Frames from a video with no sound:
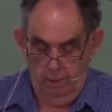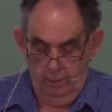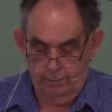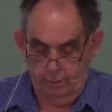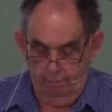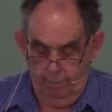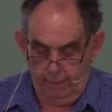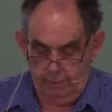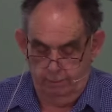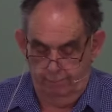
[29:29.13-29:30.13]
So
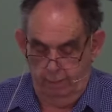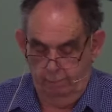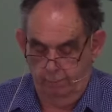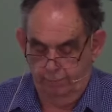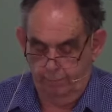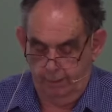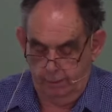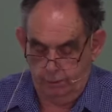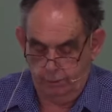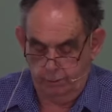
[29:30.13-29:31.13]
much of our
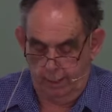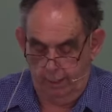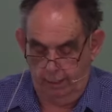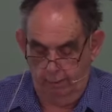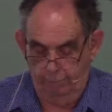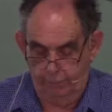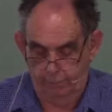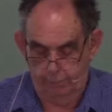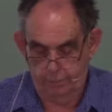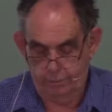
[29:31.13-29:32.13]
information and
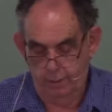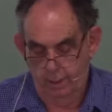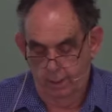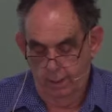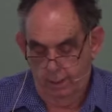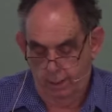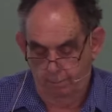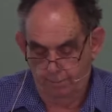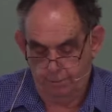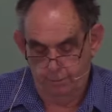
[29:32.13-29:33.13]
influence
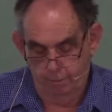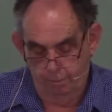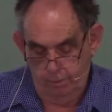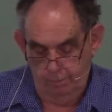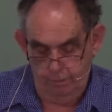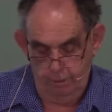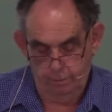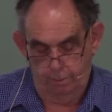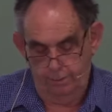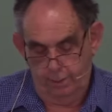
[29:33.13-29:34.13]
comes through the movies
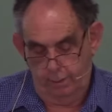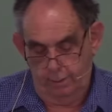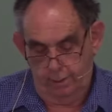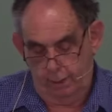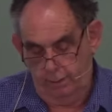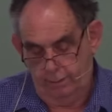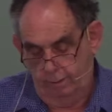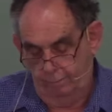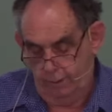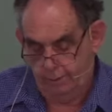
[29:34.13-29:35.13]
presented on our
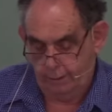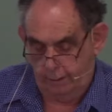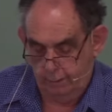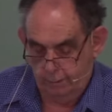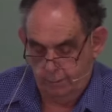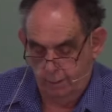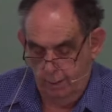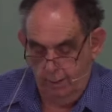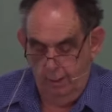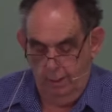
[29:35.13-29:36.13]
TV sets
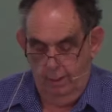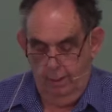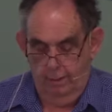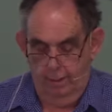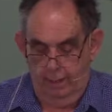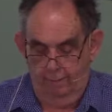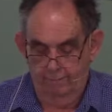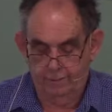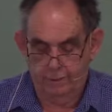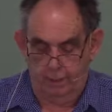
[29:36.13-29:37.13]
that have
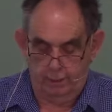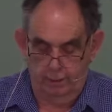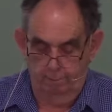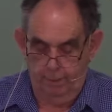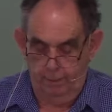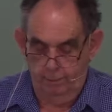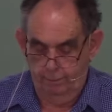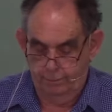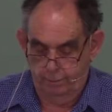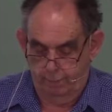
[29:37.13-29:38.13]
subtle appeals
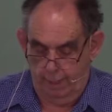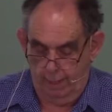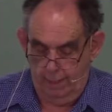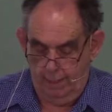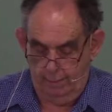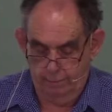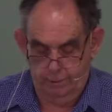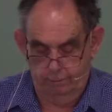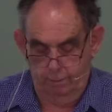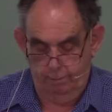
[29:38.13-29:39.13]
to our hearts
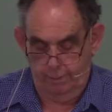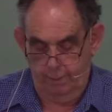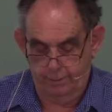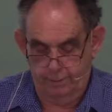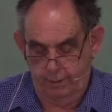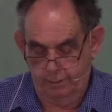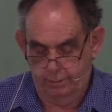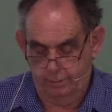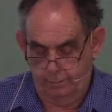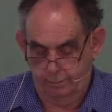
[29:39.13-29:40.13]
to embrace the
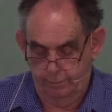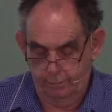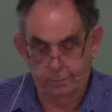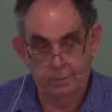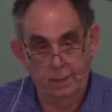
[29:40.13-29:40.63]
externals